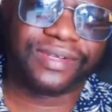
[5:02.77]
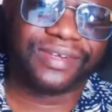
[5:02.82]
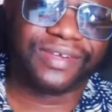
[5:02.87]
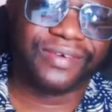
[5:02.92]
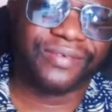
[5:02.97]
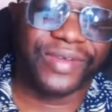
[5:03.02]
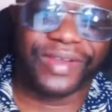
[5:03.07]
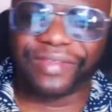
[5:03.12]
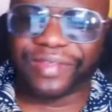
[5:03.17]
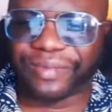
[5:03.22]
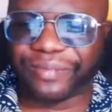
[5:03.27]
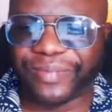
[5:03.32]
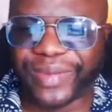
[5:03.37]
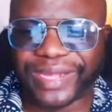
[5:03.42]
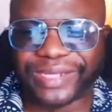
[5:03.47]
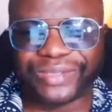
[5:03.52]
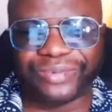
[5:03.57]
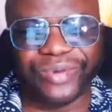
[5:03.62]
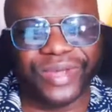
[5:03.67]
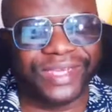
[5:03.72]
One of the
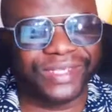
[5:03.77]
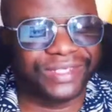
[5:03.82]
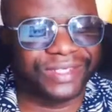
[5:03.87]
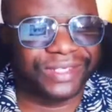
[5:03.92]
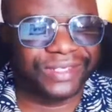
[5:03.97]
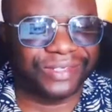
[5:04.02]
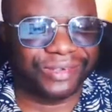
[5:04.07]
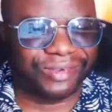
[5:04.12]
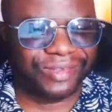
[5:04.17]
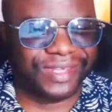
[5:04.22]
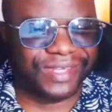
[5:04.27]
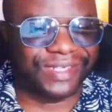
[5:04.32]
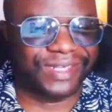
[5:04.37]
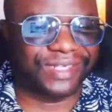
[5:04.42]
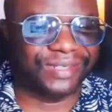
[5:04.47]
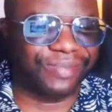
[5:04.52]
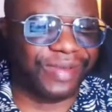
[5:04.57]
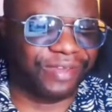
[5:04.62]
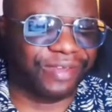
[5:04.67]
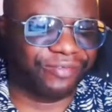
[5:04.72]
best ways to do this
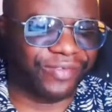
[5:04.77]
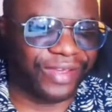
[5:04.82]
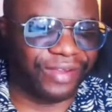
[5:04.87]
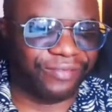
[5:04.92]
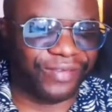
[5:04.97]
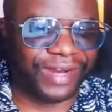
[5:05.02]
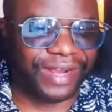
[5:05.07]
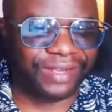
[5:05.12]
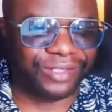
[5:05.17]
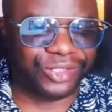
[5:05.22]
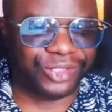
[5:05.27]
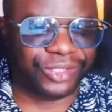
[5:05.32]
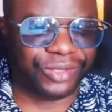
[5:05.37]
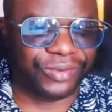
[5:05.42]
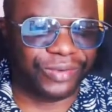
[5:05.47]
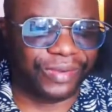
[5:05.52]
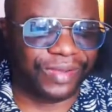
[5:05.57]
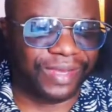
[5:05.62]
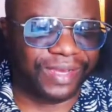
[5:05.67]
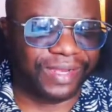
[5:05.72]
is my favorite. I'll show
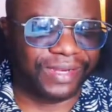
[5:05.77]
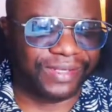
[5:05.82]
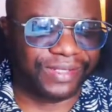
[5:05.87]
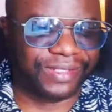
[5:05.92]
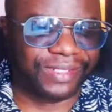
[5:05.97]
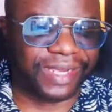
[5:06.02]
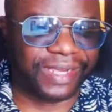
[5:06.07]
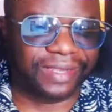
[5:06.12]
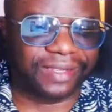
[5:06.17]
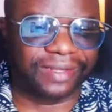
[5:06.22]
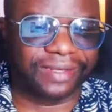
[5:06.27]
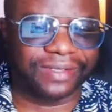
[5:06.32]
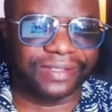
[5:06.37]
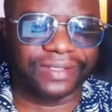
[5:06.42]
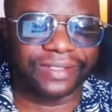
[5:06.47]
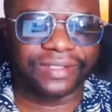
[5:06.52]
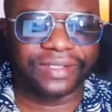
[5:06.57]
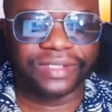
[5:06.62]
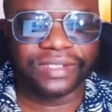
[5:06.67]
you here in a second.